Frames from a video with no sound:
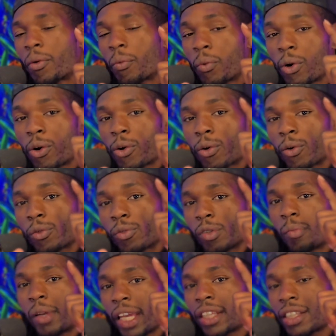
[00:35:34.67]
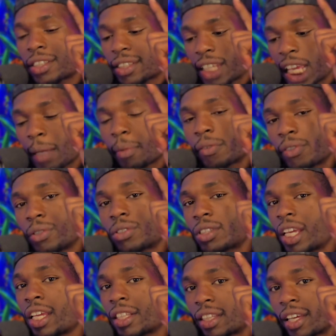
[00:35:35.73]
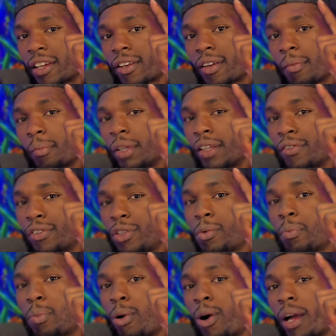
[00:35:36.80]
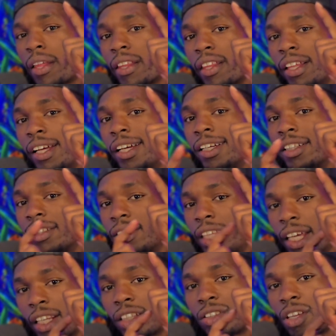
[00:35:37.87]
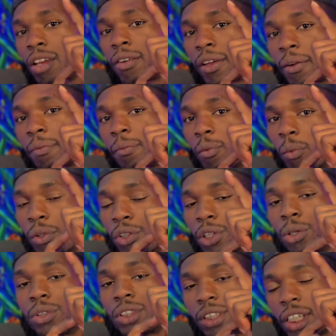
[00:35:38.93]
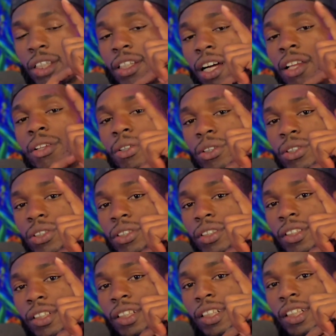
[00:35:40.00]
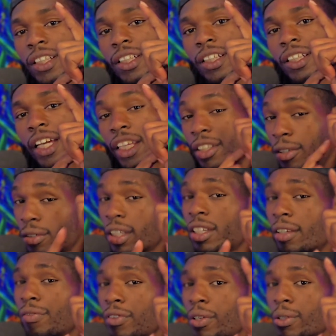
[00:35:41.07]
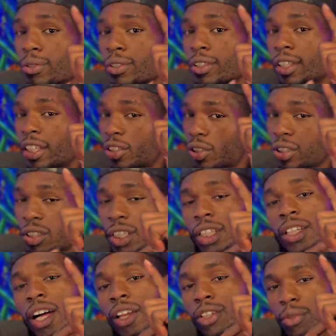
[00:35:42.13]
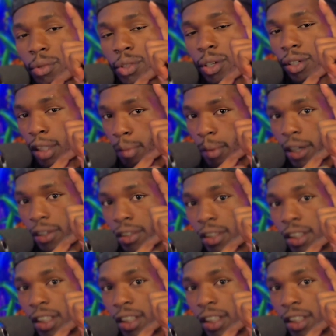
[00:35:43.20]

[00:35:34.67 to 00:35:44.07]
will remain the same if you stayed there. But if you bought that Ethereum with those $10, and don't get confused, it's just $10 we're talking about,